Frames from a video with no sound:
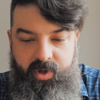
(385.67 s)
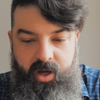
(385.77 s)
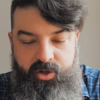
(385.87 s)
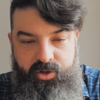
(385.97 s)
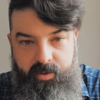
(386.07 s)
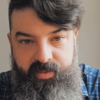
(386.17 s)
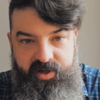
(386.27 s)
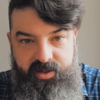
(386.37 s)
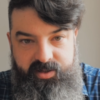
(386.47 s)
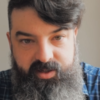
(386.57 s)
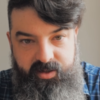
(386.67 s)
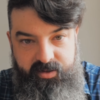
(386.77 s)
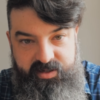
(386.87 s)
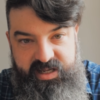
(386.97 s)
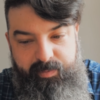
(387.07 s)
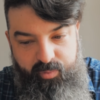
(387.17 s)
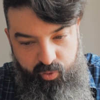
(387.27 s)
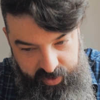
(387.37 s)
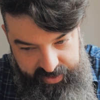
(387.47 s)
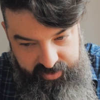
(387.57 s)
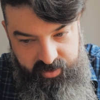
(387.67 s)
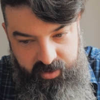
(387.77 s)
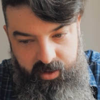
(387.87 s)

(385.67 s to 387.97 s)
a dominant deep red